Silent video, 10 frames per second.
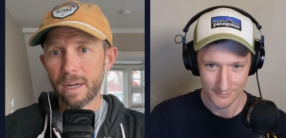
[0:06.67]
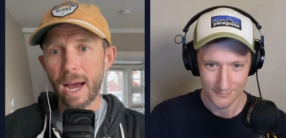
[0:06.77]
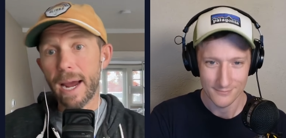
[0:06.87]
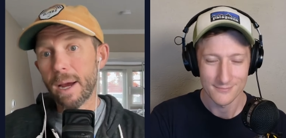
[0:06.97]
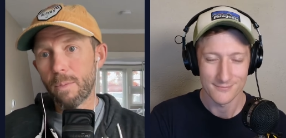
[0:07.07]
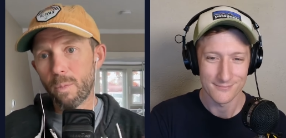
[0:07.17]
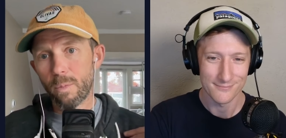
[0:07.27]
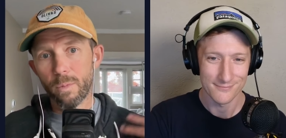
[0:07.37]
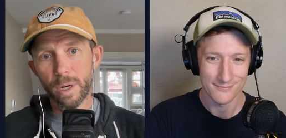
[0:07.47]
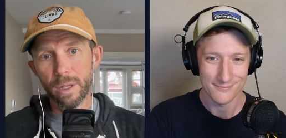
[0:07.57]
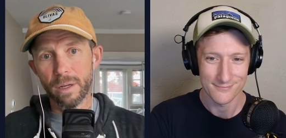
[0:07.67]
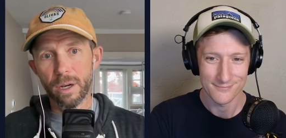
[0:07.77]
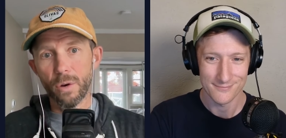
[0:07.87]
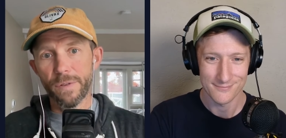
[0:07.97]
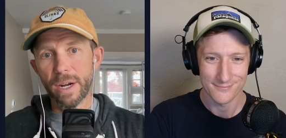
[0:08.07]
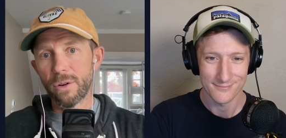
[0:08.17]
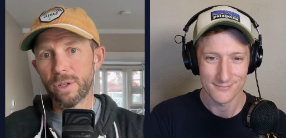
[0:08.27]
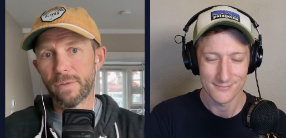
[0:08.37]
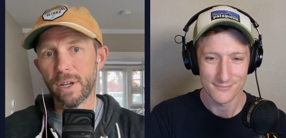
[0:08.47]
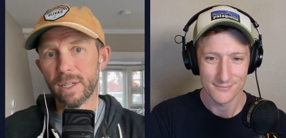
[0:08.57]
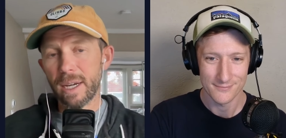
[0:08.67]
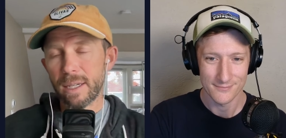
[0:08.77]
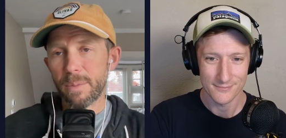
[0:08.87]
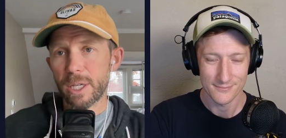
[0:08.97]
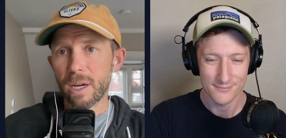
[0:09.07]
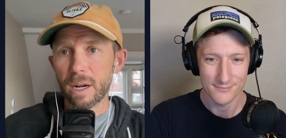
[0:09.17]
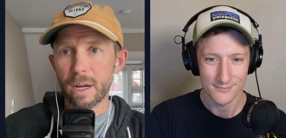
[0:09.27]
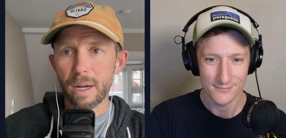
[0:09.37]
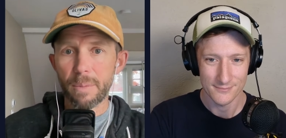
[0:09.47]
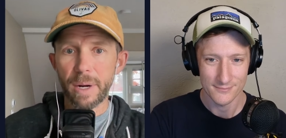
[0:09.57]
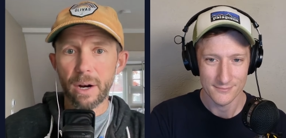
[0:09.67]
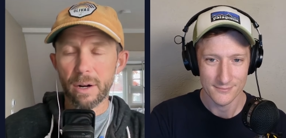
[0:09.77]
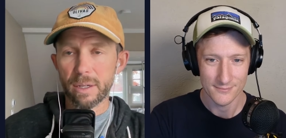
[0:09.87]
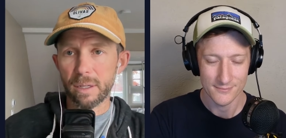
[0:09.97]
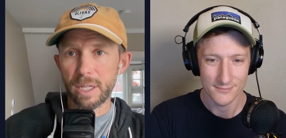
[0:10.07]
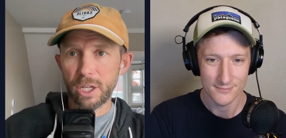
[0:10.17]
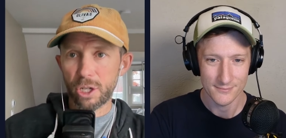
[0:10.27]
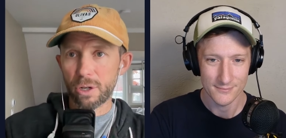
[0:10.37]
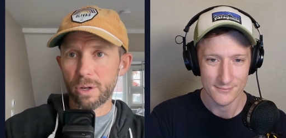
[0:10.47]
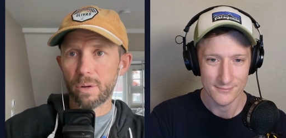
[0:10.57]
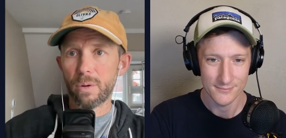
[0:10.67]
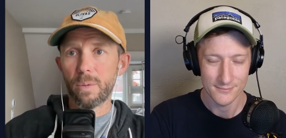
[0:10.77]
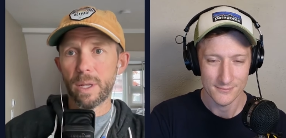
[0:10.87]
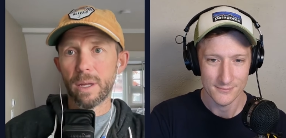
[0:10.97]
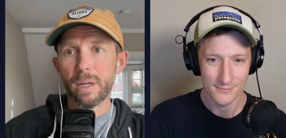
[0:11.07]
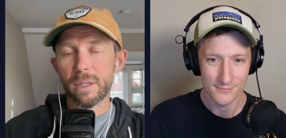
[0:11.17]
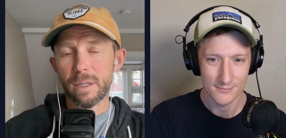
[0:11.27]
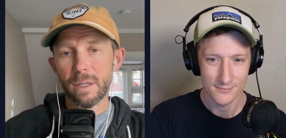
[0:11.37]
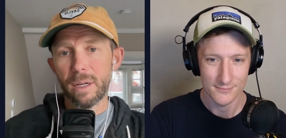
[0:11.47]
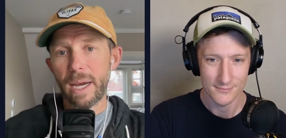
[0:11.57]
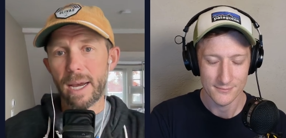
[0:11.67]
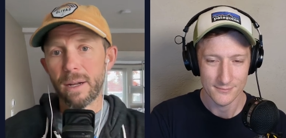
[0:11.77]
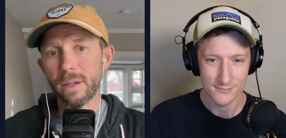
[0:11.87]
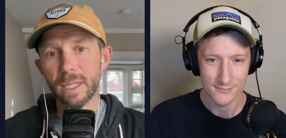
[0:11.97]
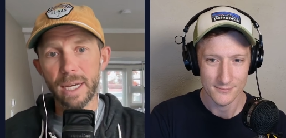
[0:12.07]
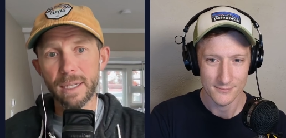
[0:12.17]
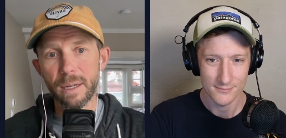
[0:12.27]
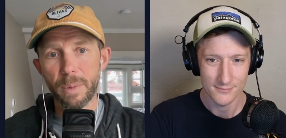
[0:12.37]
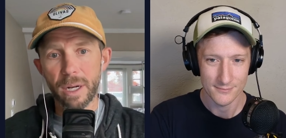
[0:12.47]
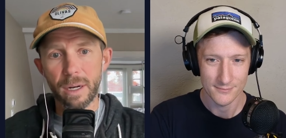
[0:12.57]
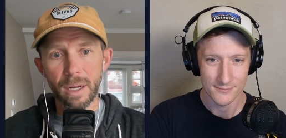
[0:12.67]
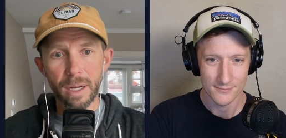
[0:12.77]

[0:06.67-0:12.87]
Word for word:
Speaker 1: I am one of the co founders of LSATdemon.com. Erik's a teacher with us at LSAT Demon.